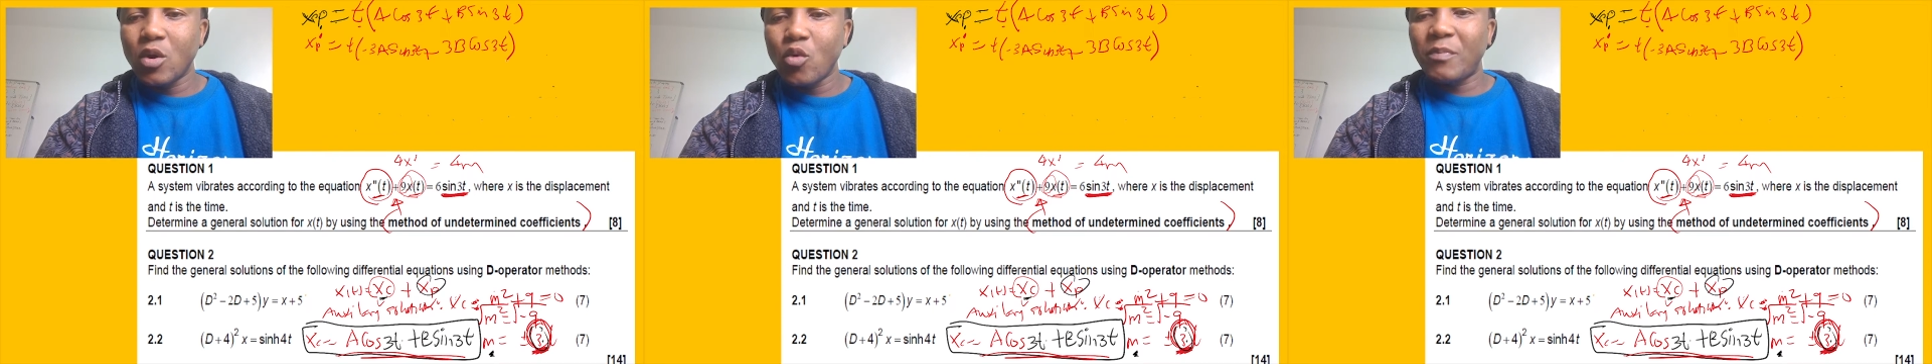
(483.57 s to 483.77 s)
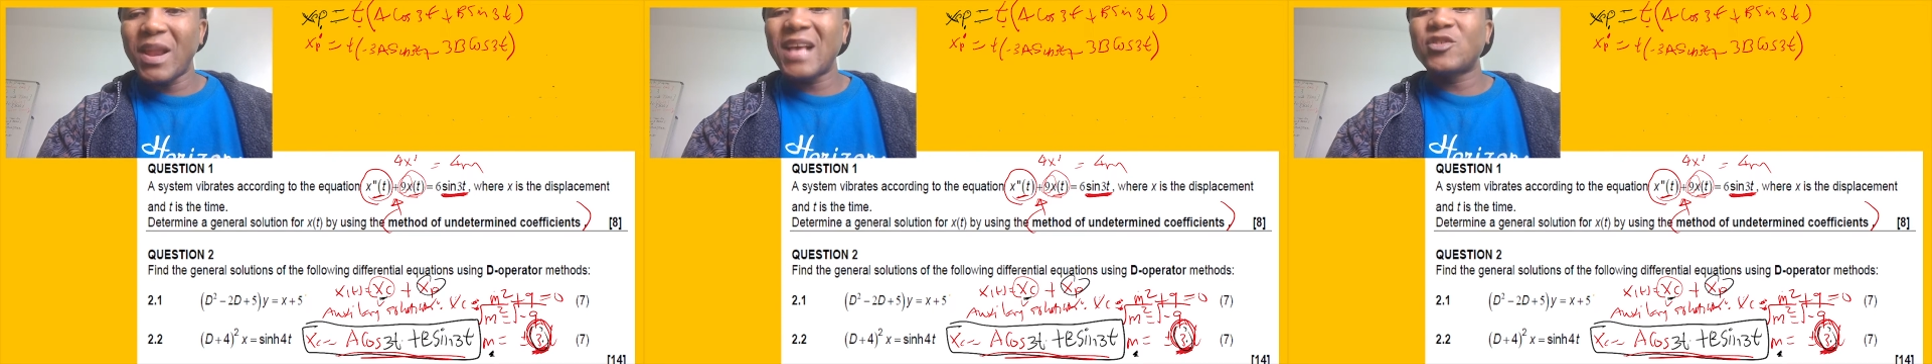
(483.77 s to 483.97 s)

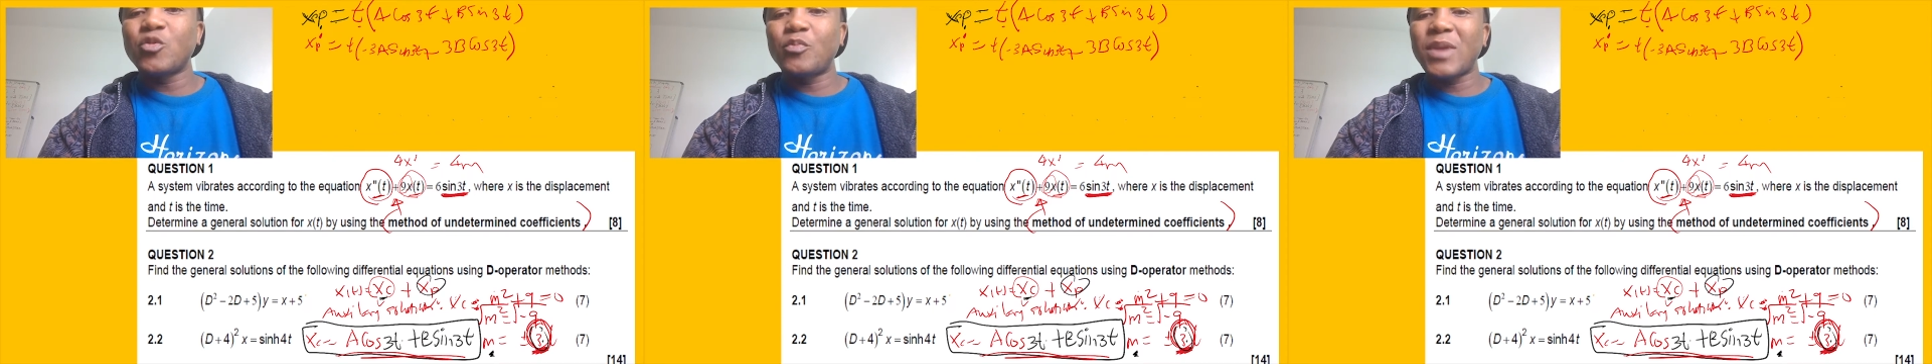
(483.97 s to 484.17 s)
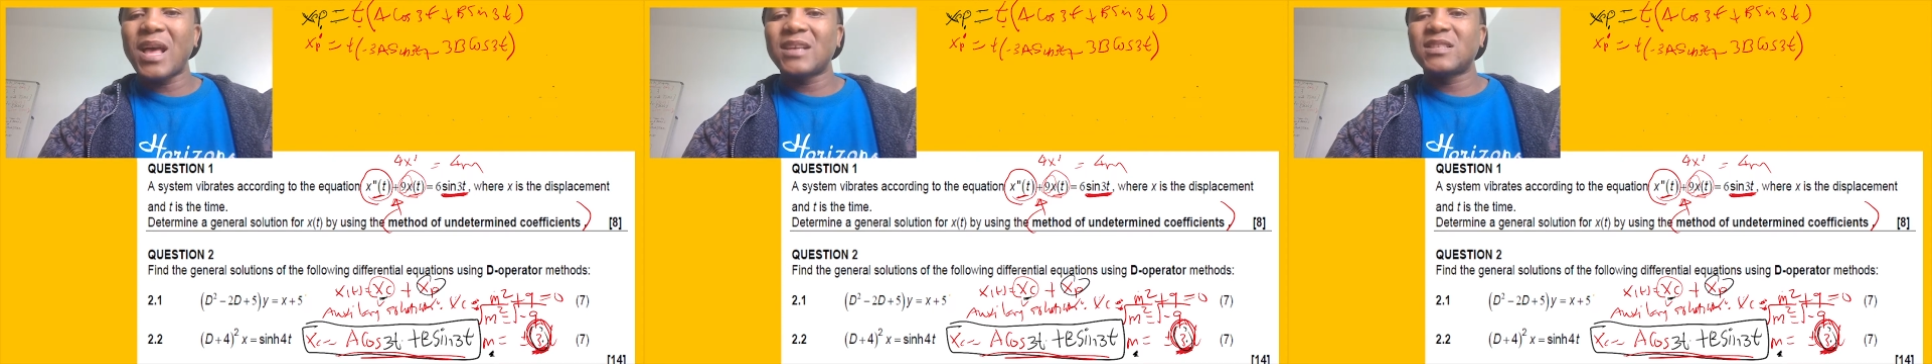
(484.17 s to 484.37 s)
We
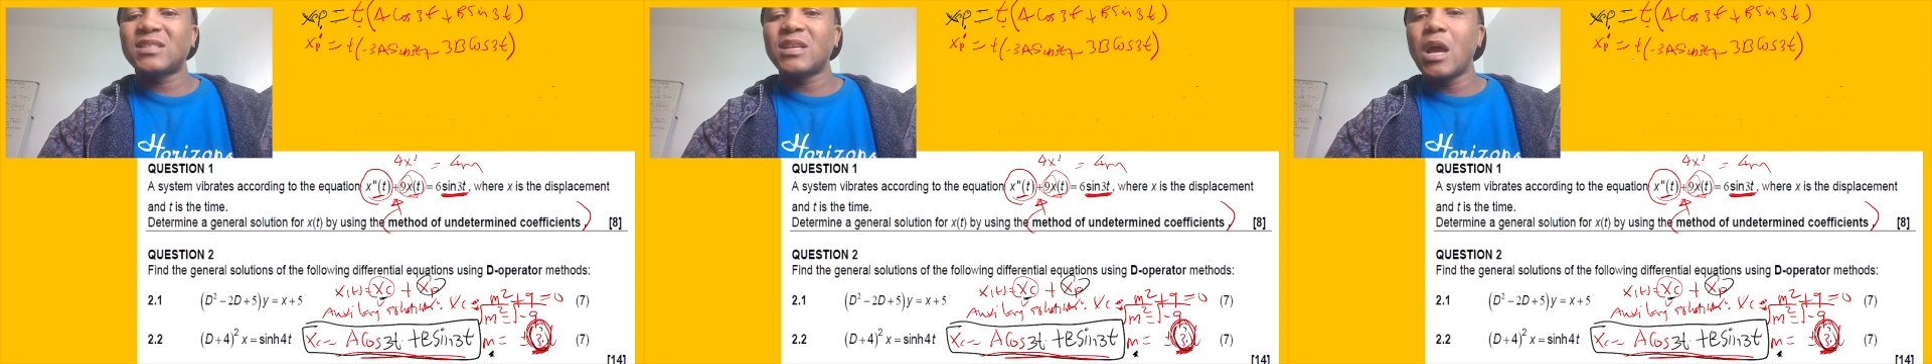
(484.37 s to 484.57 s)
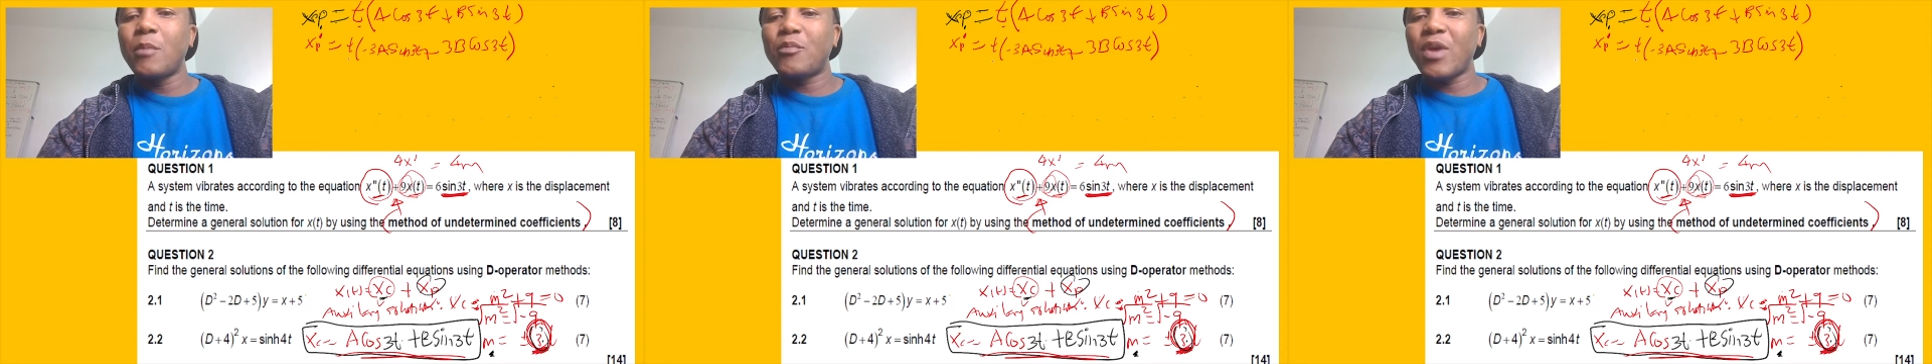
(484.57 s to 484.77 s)
plus
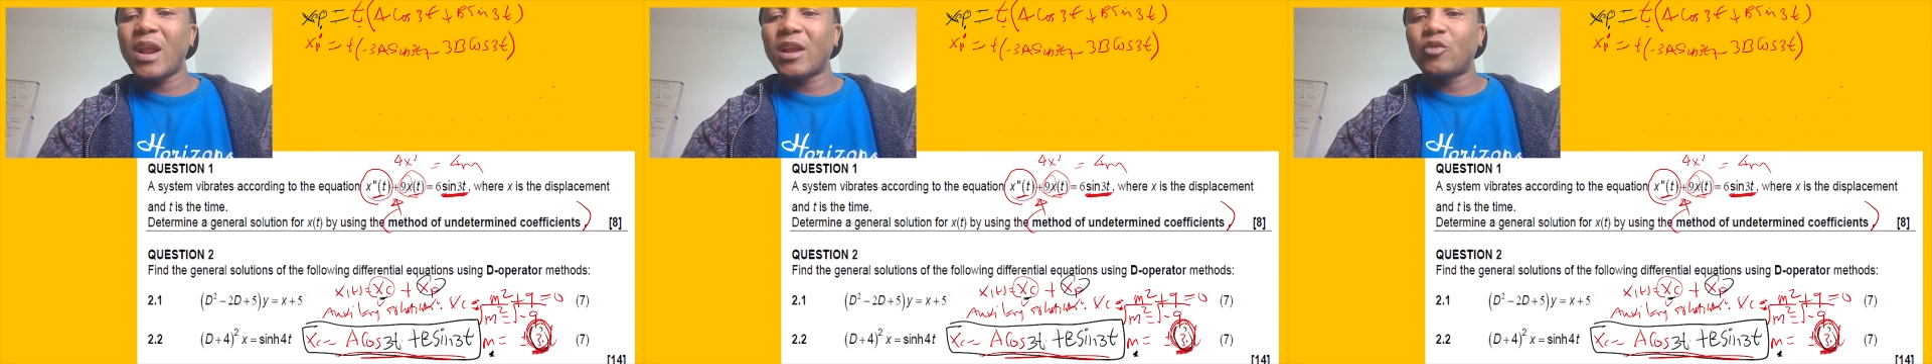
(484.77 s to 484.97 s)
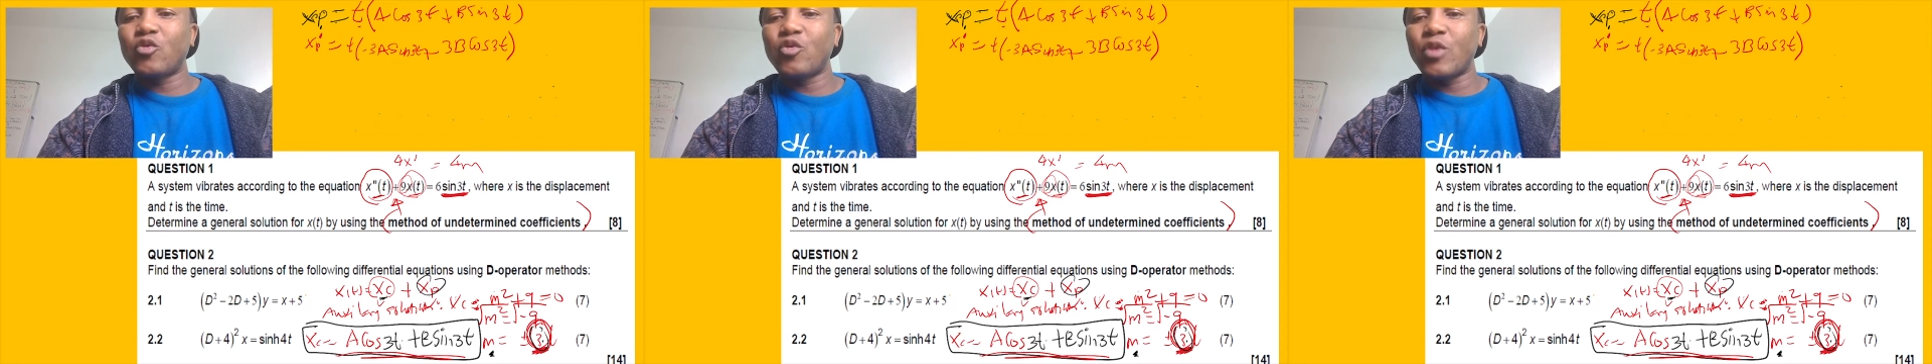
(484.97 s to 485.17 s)

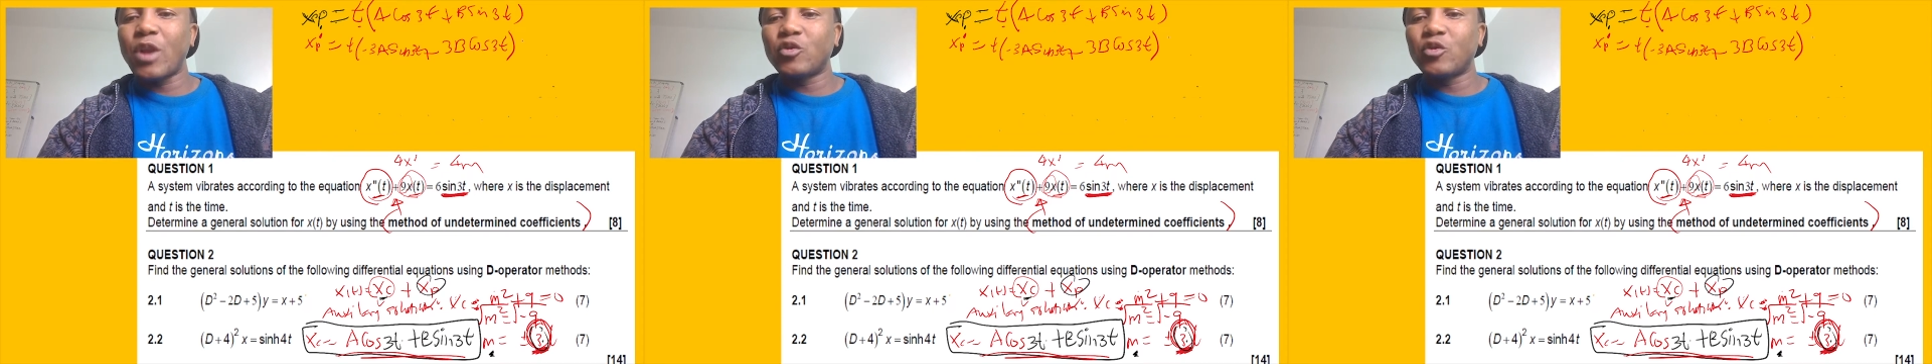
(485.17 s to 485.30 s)
product rule.